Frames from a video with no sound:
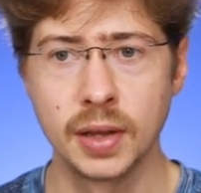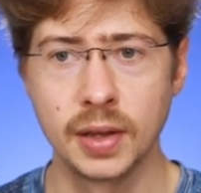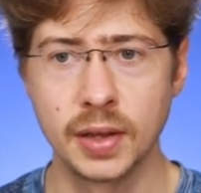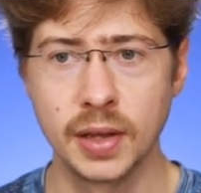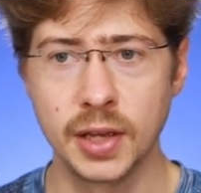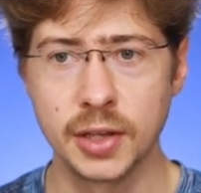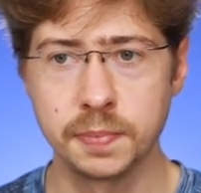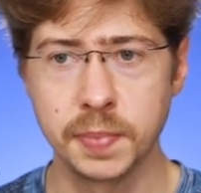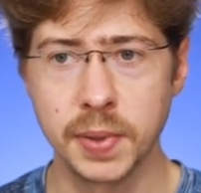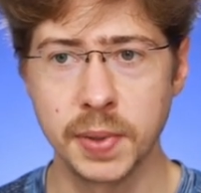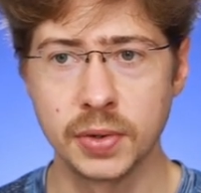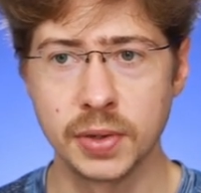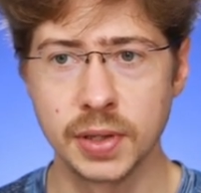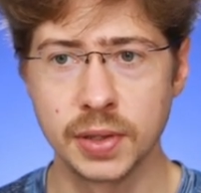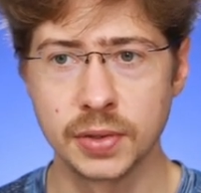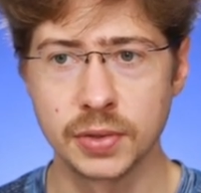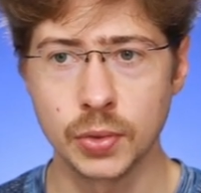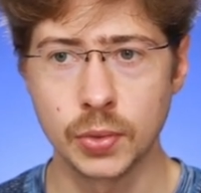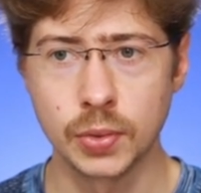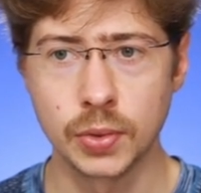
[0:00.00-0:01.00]

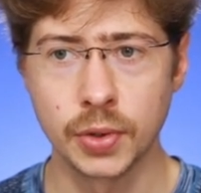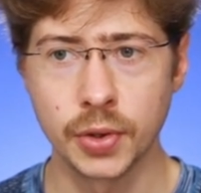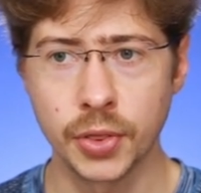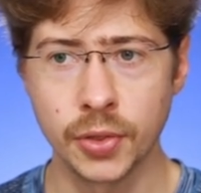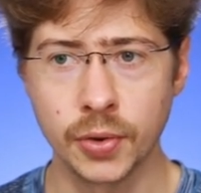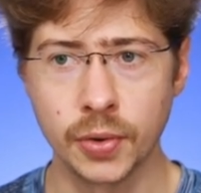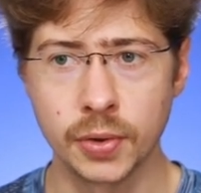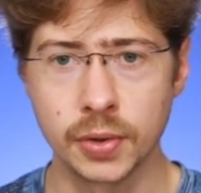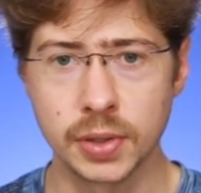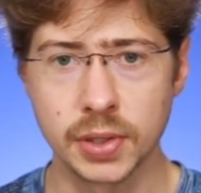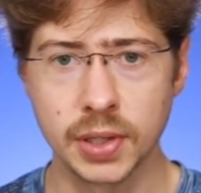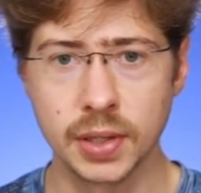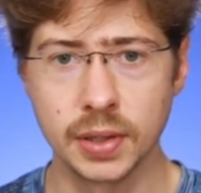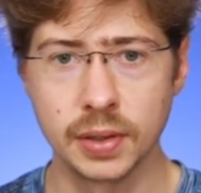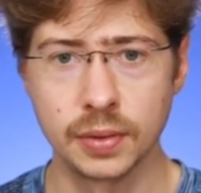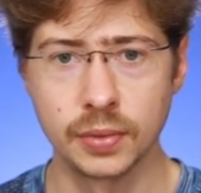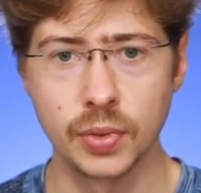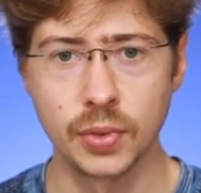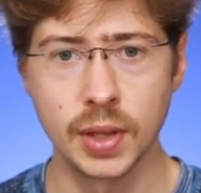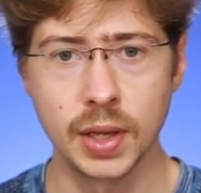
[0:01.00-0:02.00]
experience, or
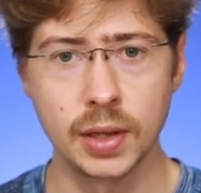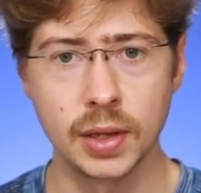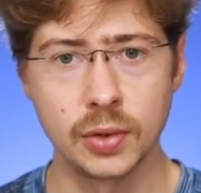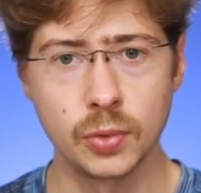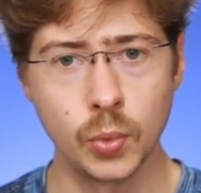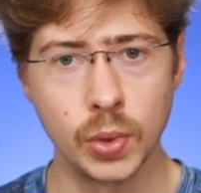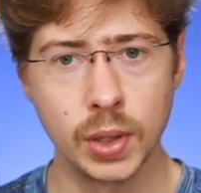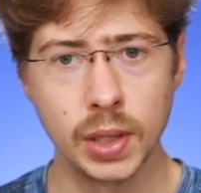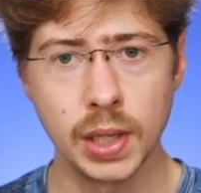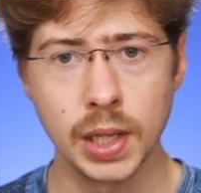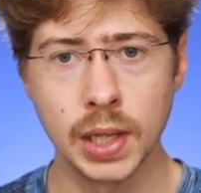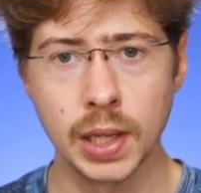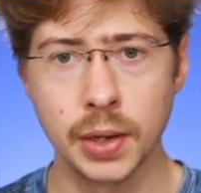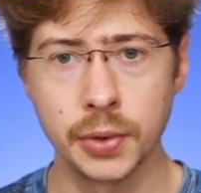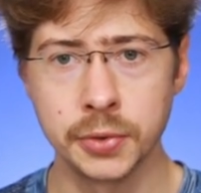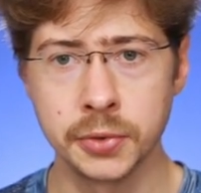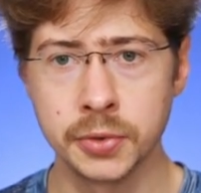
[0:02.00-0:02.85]
authority that will allow you